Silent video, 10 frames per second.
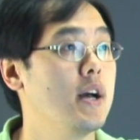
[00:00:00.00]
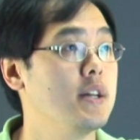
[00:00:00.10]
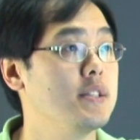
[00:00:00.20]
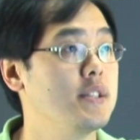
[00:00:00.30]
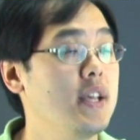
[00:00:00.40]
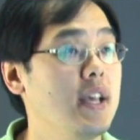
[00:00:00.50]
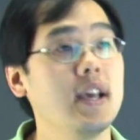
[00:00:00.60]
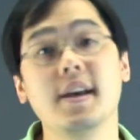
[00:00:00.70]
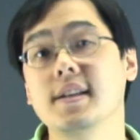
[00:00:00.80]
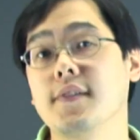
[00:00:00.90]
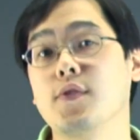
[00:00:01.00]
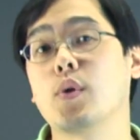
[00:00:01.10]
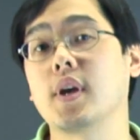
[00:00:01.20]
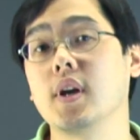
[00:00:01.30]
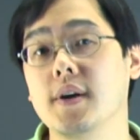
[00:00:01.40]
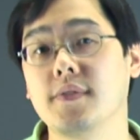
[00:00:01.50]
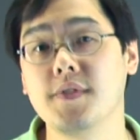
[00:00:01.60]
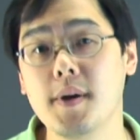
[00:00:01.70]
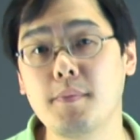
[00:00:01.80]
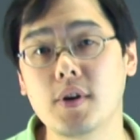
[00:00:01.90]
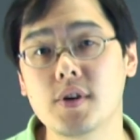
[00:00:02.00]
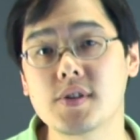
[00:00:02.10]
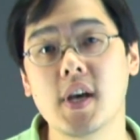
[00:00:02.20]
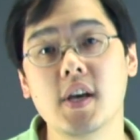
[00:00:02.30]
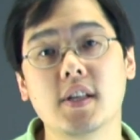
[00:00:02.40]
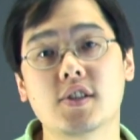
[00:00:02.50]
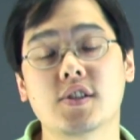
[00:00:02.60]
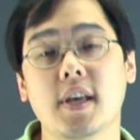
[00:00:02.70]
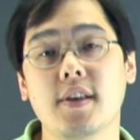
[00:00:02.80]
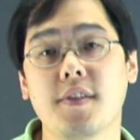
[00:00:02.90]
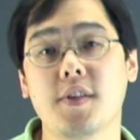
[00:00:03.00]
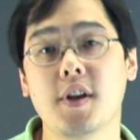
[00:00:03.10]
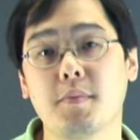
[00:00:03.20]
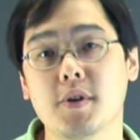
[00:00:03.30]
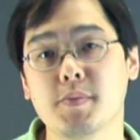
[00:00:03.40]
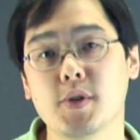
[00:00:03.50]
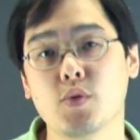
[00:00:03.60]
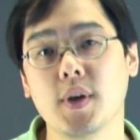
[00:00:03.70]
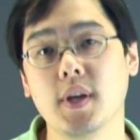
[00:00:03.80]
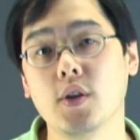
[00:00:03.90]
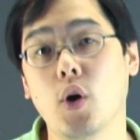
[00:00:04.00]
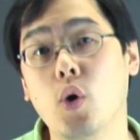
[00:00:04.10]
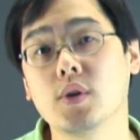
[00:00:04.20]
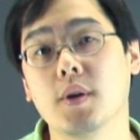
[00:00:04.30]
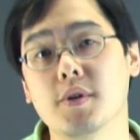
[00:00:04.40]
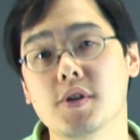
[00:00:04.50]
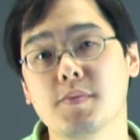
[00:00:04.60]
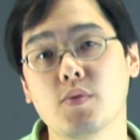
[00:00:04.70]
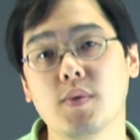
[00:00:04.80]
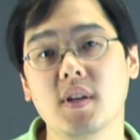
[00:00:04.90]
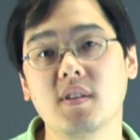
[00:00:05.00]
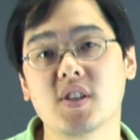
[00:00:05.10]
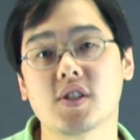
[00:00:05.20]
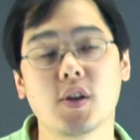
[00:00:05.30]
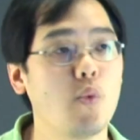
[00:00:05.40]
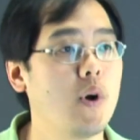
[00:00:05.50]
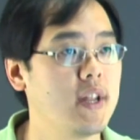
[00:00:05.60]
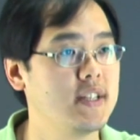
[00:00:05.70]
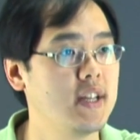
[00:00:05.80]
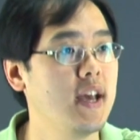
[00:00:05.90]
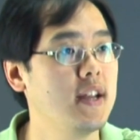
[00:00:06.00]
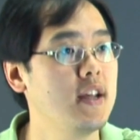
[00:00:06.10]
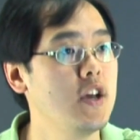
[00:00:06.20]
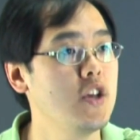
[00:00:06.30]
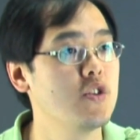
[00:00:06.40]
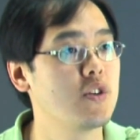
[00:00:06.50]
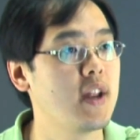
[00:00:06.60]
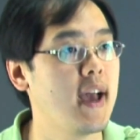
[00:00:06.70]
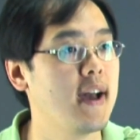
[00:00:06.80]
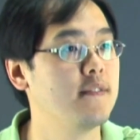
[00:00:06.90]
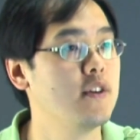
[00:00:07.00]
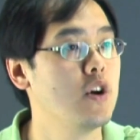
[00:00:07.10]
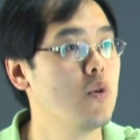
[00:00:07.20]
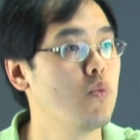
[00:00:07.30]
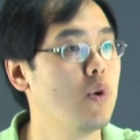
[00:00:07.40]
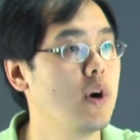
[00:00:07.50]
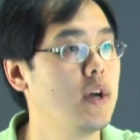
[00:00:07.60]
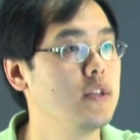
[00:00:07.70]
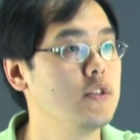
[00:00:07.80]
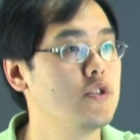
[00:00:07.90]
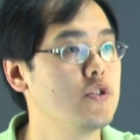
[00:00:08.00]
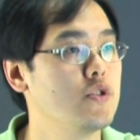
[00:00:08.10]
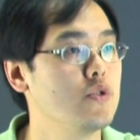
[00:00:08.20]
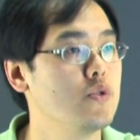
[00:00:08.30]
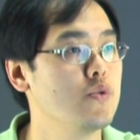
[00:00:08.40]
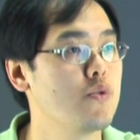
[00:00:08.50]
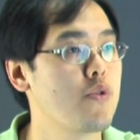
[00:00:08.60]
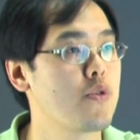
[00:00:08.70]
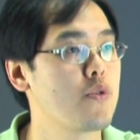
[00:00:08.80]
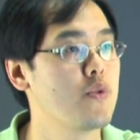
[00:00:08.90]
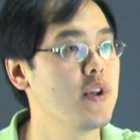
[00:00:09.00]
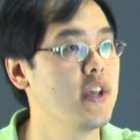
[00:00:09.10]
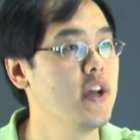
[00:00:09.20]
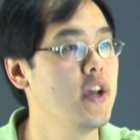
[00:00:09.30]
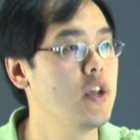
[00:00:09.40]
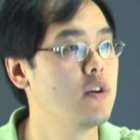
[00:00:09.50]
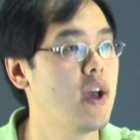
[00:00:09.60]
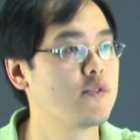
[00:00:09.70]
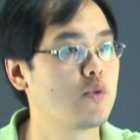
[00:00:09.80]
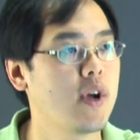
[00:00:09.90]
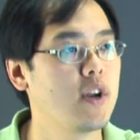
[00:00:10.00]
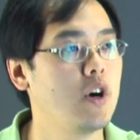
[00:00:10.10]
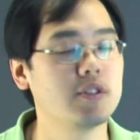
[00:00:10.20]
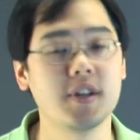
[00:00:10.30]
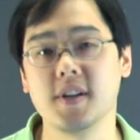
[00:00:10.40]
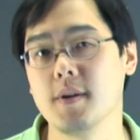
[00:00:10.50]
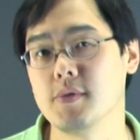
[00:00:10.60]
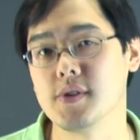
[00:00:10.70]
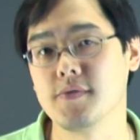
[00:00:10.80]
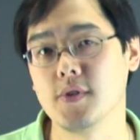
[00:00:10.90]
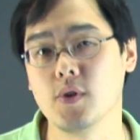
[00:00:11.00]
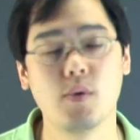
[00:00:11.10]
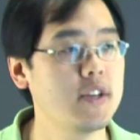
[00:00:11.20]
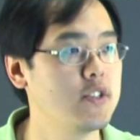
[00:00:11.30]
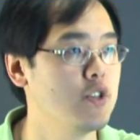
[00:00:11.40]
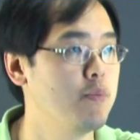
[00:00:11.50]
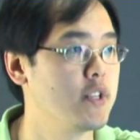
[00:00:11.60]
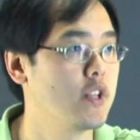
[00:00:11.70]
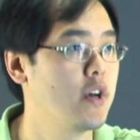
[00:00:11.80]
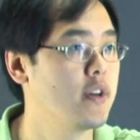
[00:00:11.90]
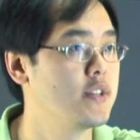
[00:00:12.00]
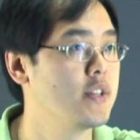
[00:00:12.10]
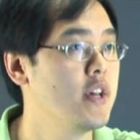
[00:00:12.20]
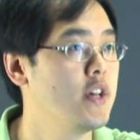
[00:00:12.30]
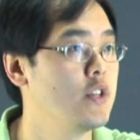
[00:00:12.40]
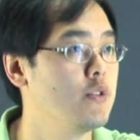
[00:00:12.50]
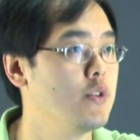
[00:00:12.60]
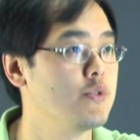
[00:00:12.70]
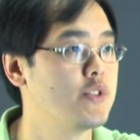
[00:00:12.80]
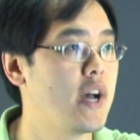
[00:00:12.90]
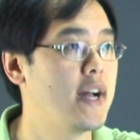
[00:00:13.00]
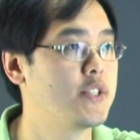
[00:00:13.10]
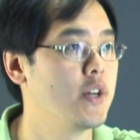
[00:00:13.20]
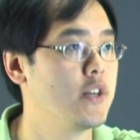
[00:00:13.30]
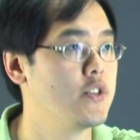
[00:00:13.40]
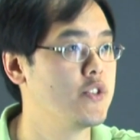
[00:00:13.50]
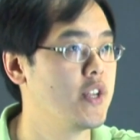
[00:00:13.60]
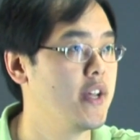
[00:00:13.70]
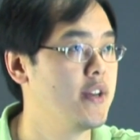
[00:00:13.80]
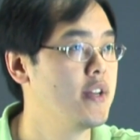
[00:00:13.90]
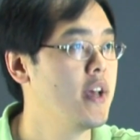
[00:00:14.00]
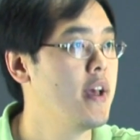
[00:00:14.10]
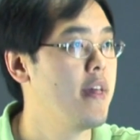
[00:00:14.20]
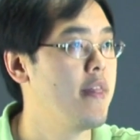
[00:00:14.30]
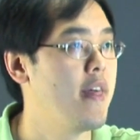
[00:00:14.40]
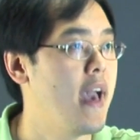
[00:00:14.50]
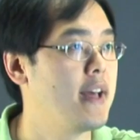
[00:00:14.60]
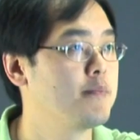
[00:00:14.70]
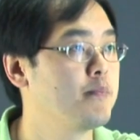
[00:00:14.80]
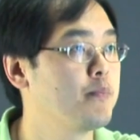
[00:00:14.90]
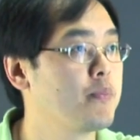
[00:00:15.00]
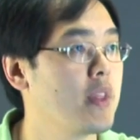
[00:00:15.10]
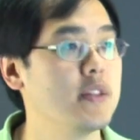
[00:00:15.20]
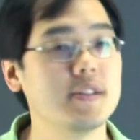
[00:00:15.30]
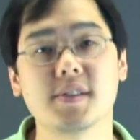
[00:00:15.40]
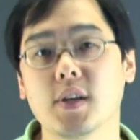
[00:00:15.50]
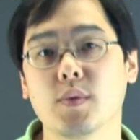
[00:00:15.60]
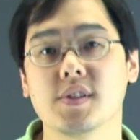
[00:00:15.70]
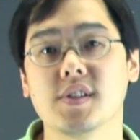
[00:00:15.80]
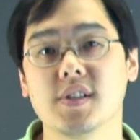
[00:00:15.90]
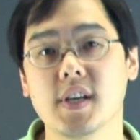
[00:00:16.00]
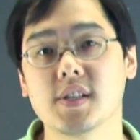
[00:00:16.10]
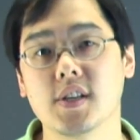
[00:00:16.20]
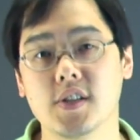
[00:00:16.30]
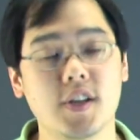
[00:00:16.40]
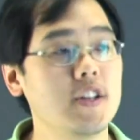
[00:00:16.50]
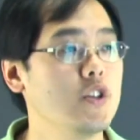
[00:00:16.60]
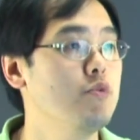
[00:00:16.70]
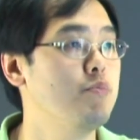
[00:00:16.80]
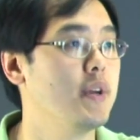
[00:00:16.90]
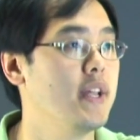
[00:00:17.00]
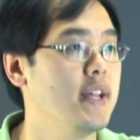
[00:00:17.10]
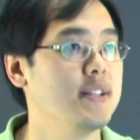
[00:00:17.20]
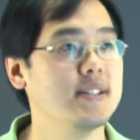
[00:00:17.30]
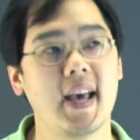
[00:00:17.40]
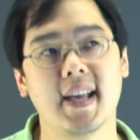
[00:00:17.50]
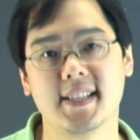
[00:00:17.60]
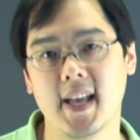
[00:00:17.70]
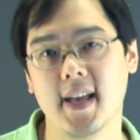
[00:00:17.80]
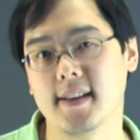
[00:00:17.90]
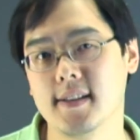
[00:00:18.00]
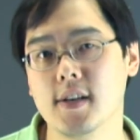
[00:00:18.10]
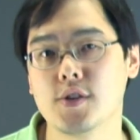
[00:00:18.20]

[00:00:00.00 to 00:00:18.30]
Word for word: Z. Now if you're working off of numbers, let's just say you have the numbers between, the whole numbers between, let's just say 1 and 10, you can have 1, 2, 3, you don't have to write all 10 numbers if you don't want to, but as long as you use dots to understand that the sequence does continue, but it ends at 10.